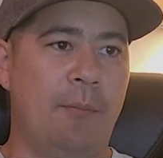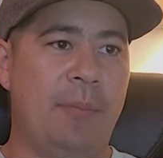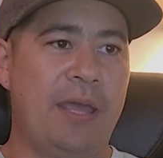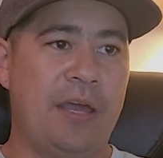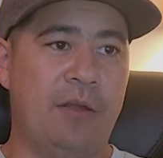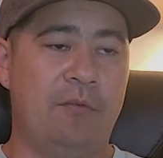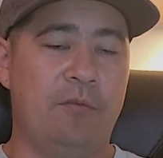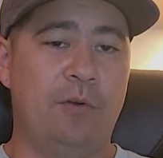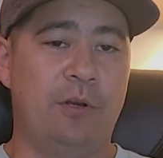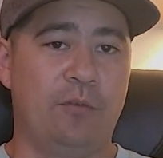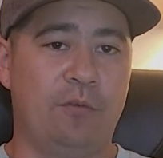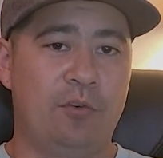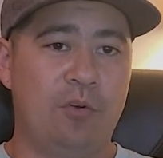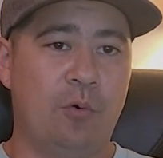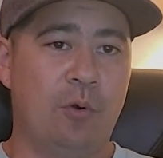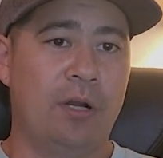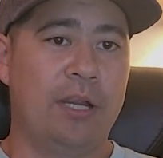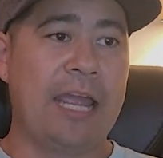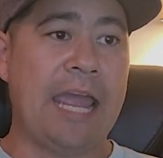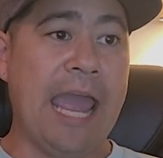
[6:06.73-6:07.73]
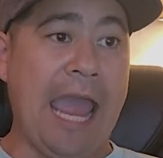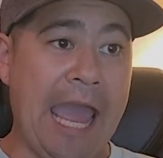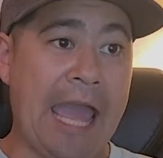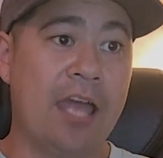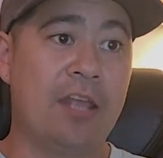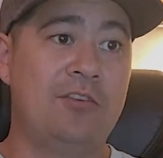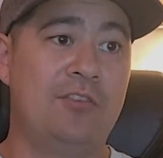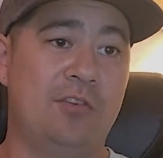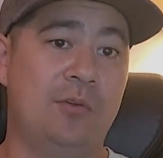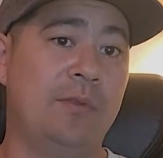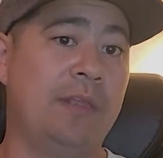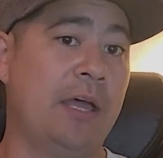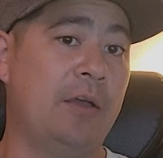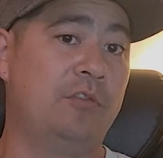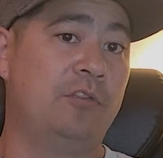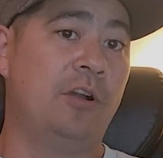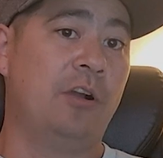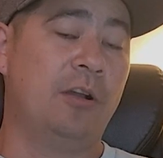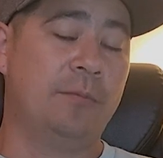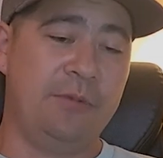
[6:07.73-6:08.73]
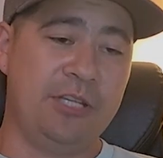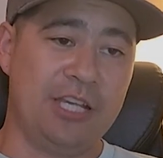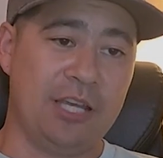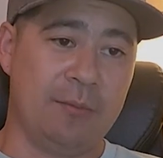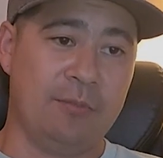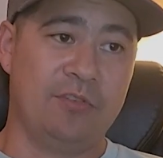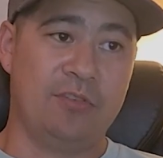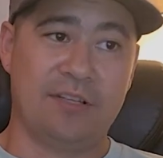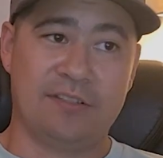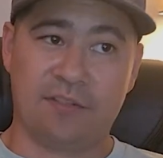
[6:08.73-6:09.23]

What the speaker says: pound-foot of torque at 2,000 RPM.